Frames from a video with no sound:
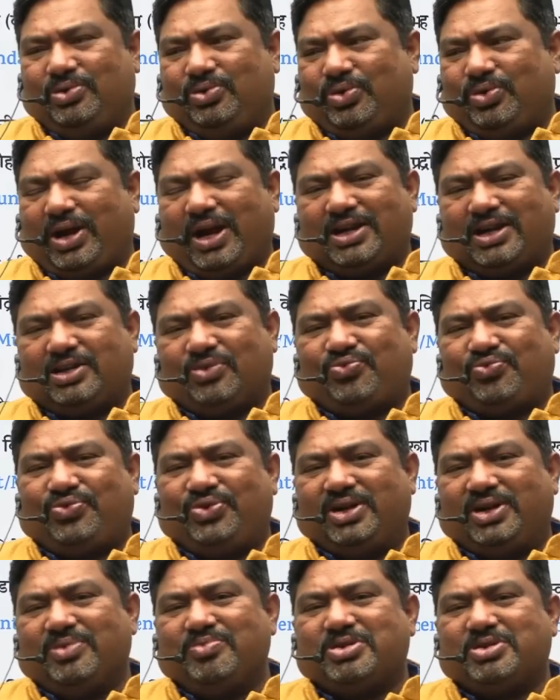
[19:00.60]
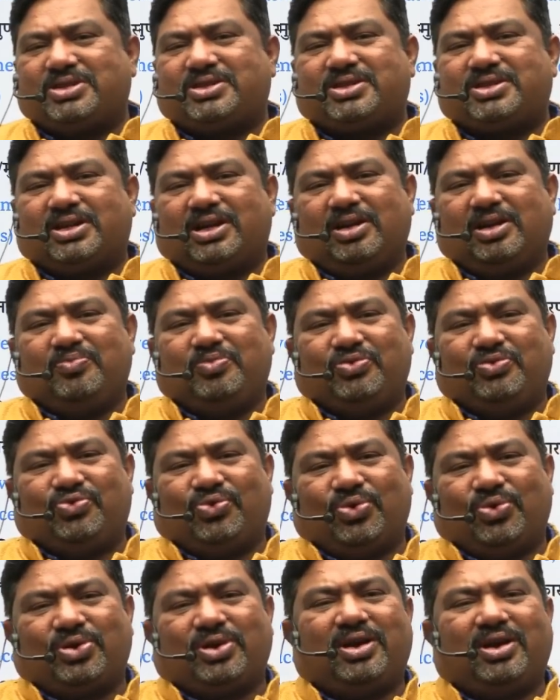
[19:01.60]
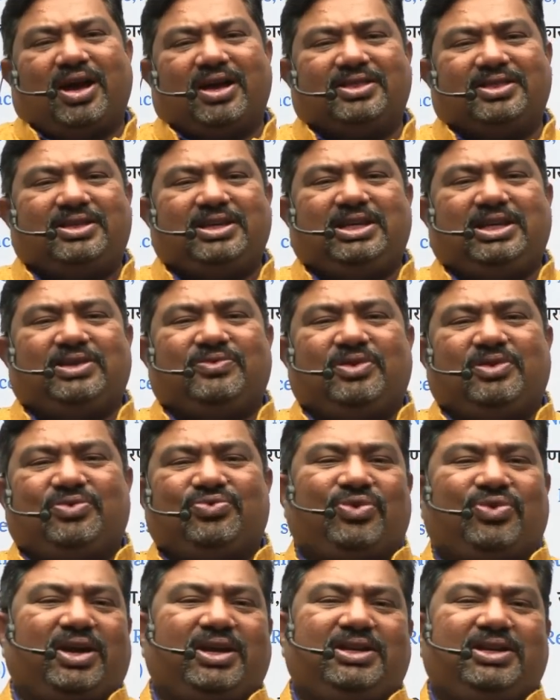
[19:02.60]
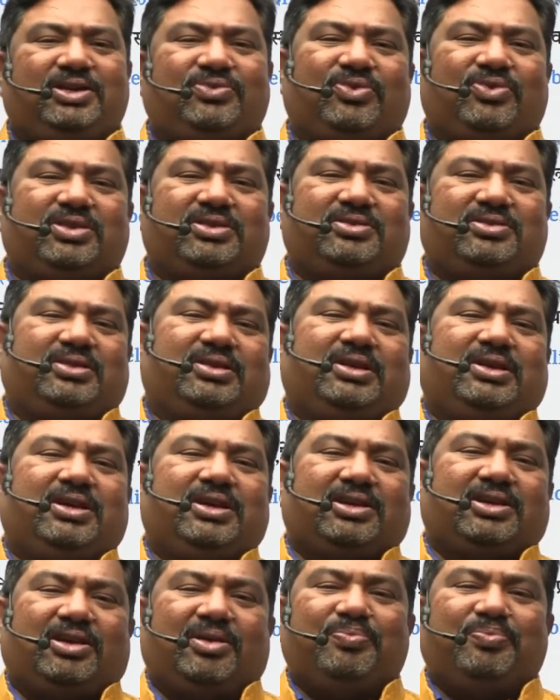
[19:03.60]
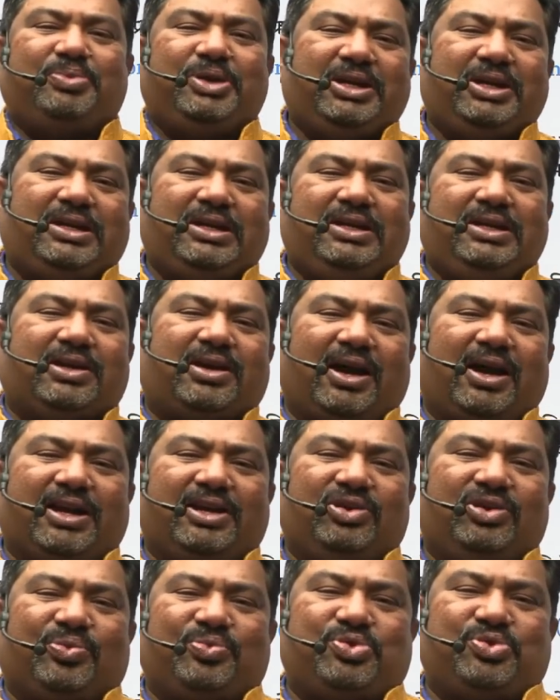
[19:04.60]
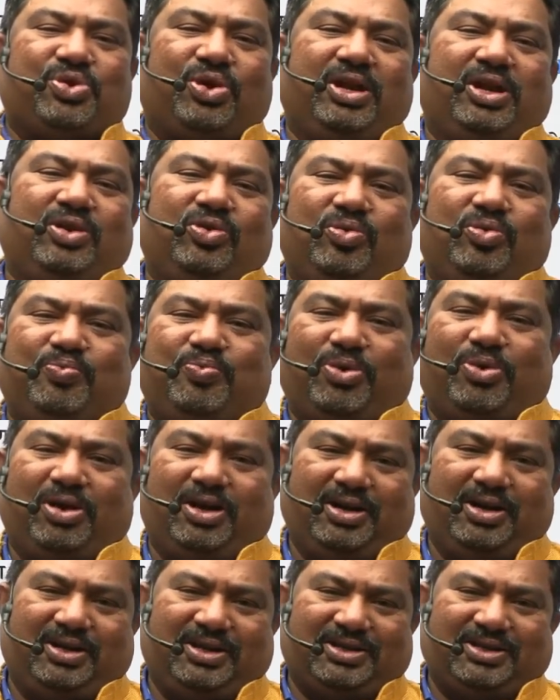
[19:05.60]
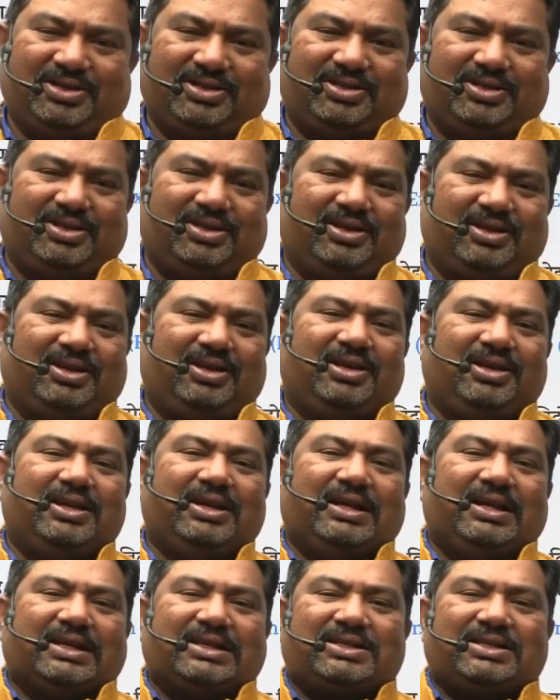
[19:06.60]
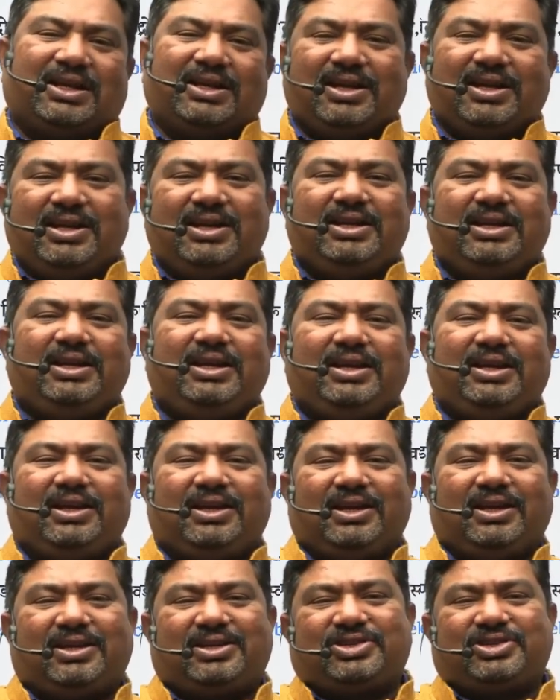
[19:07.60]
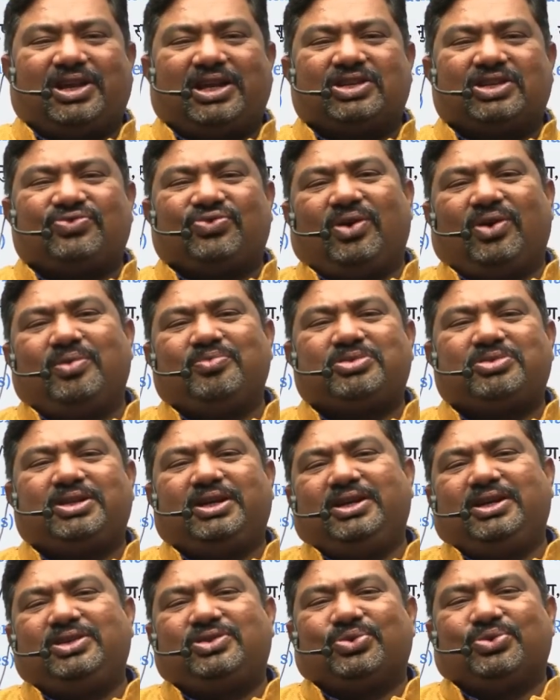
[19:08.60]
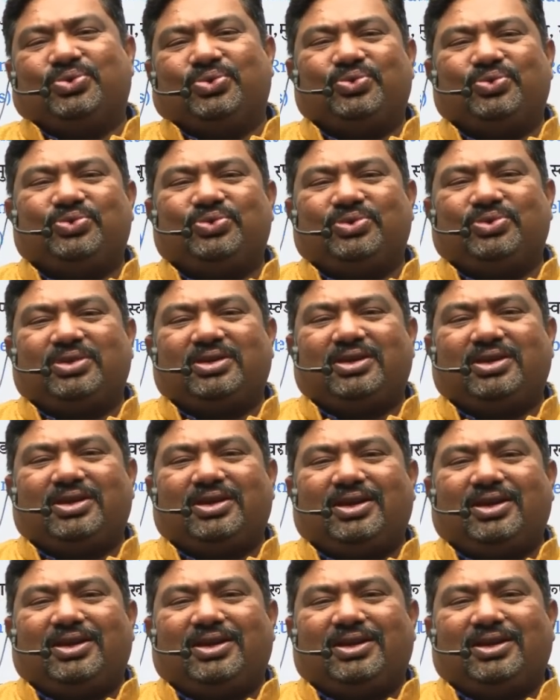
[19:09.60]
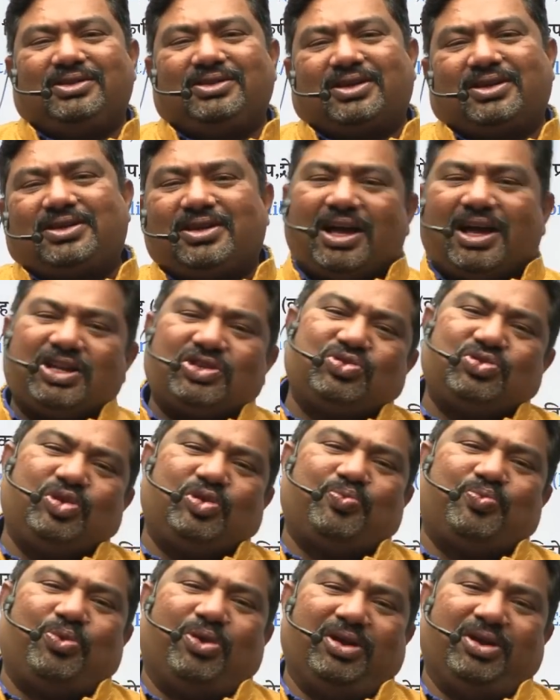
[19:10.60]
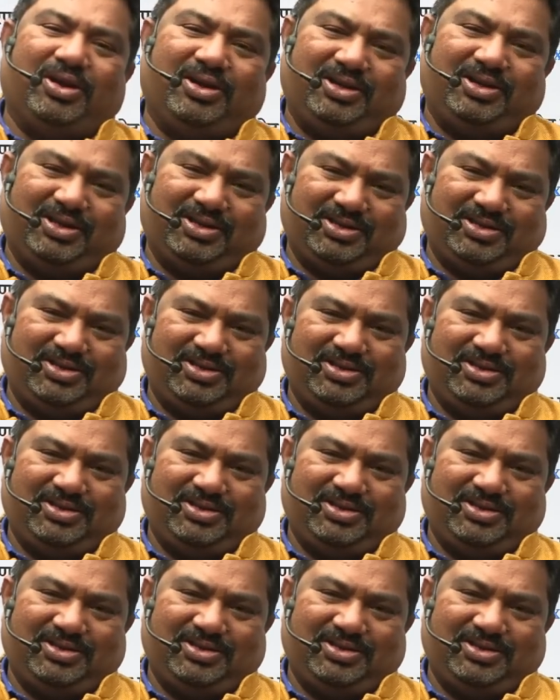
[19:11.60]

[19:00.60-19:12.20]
at the freedom struggle before Gandhi, you will find it was completely a kind of drawing room politics. Suddenly it transforms into the grassroots politics.